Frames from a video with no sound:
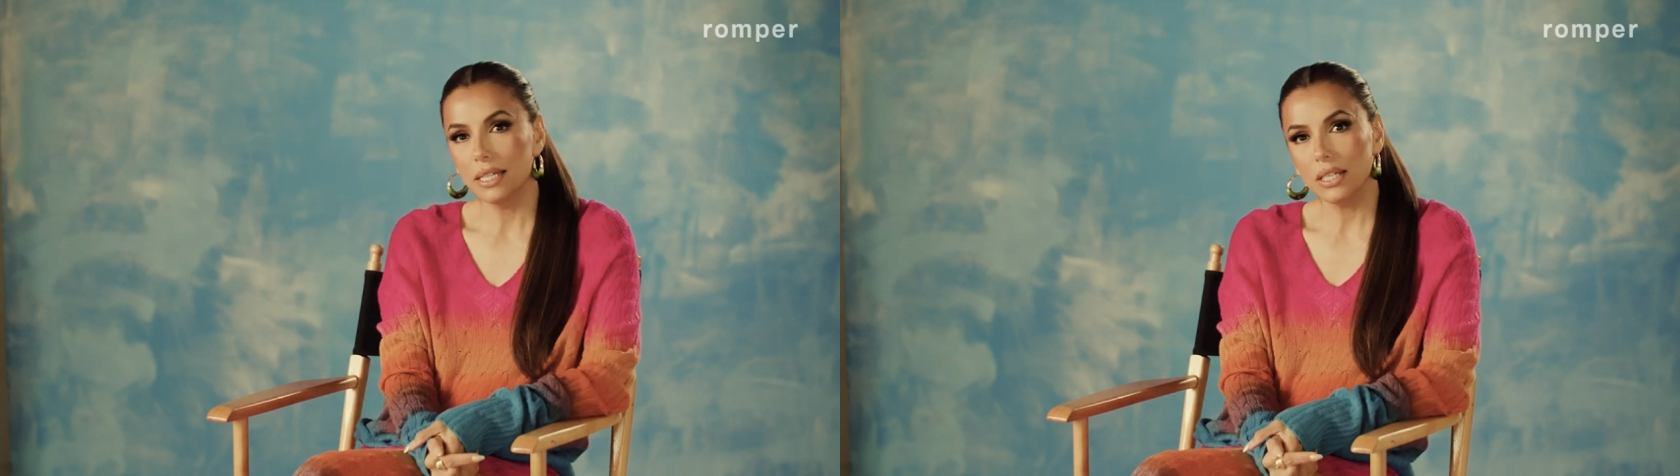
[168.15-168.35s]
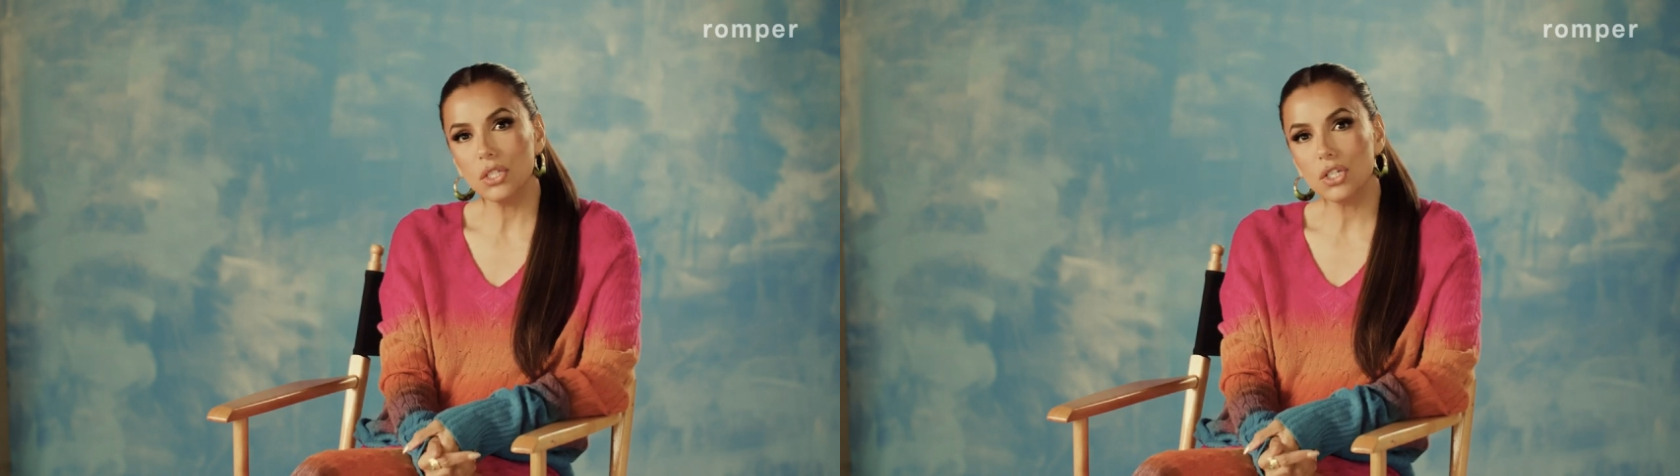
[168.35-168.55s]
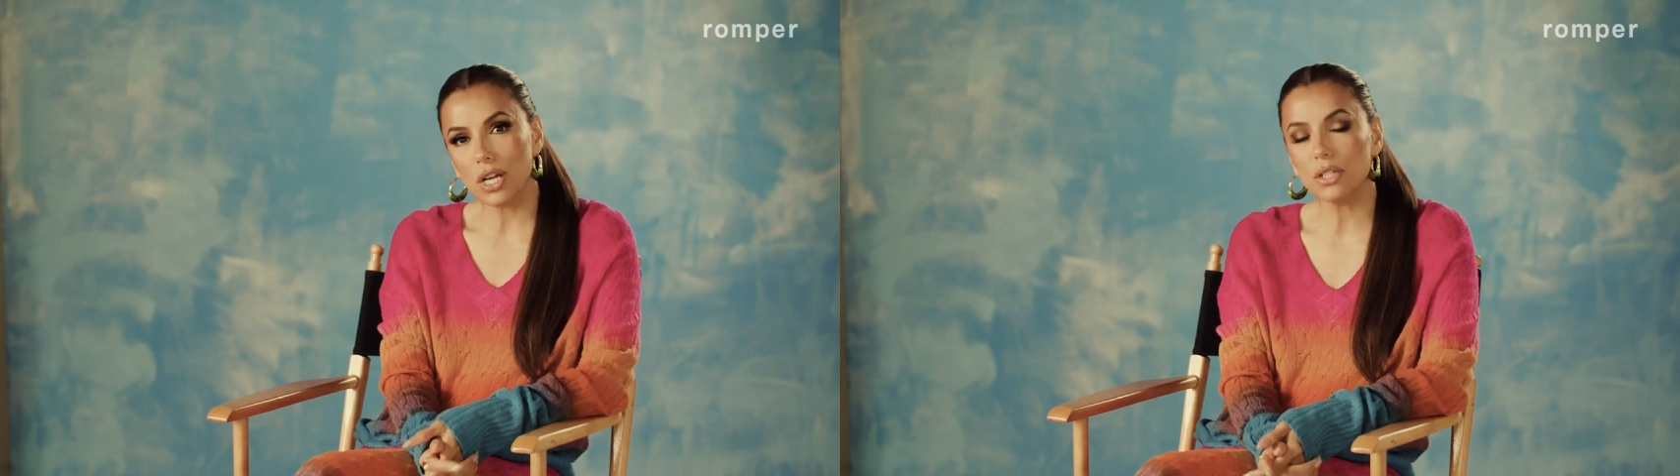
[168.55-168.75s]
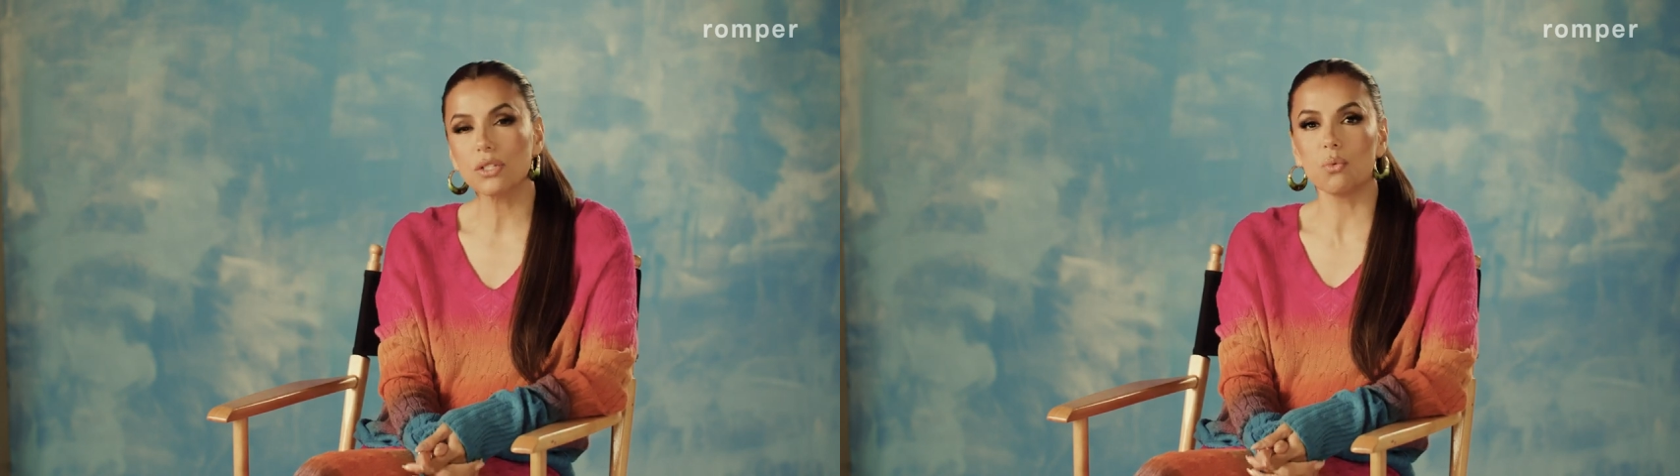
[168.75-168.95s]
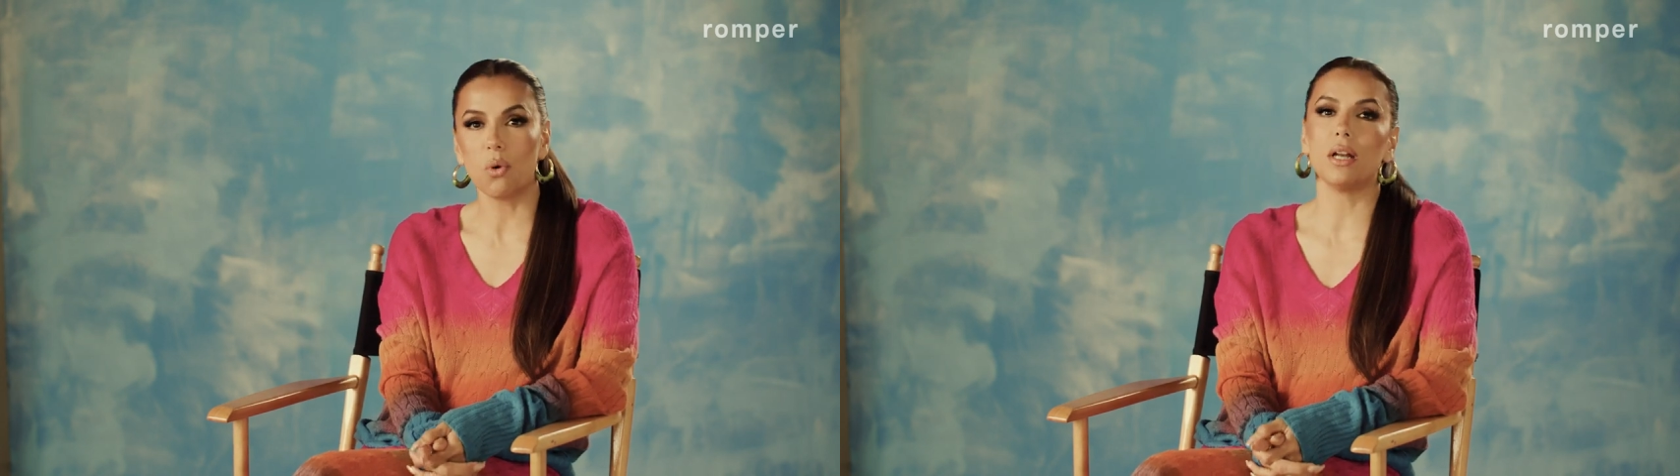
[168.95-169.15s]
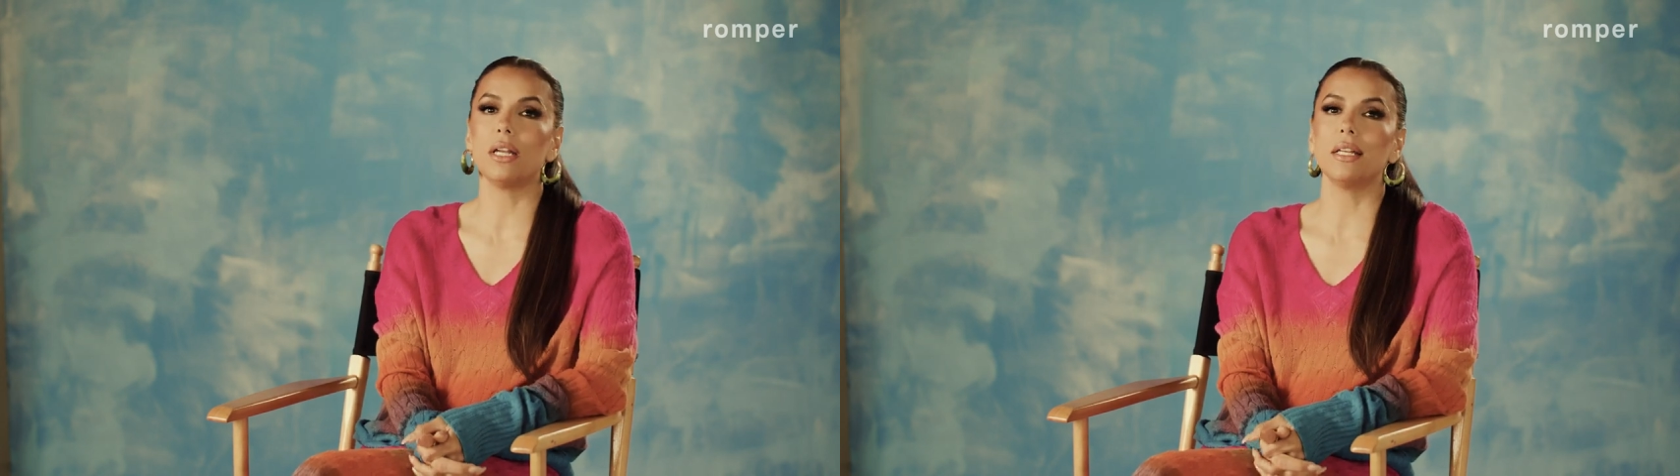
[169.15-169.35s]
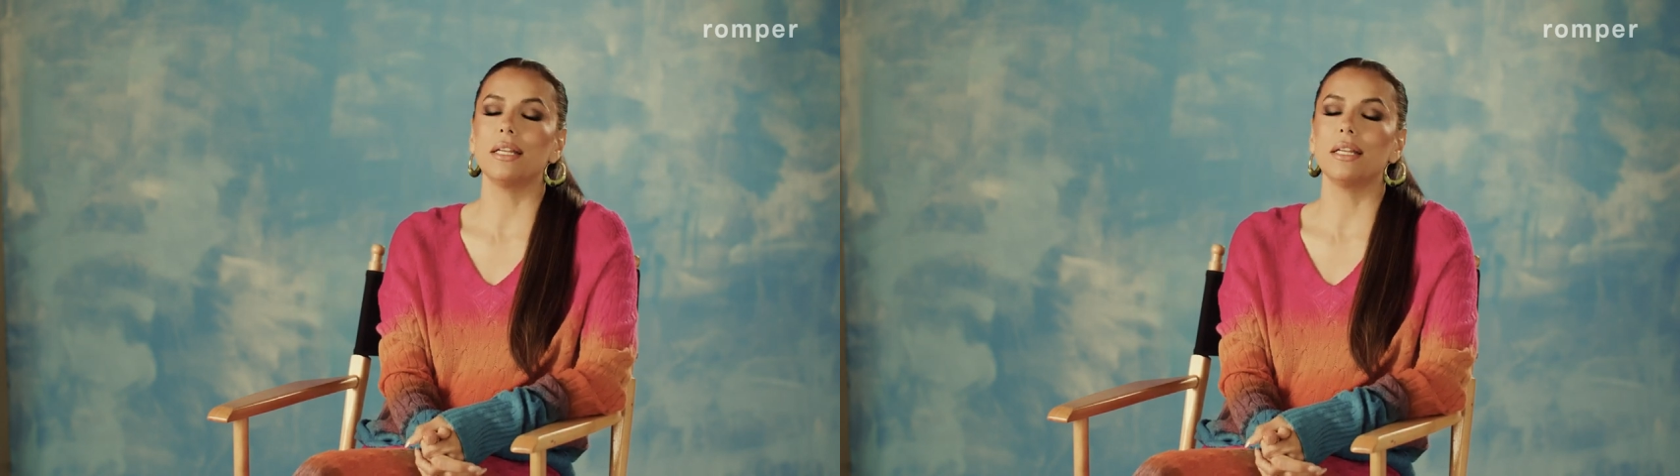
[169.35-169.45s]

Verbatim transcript: They just want it.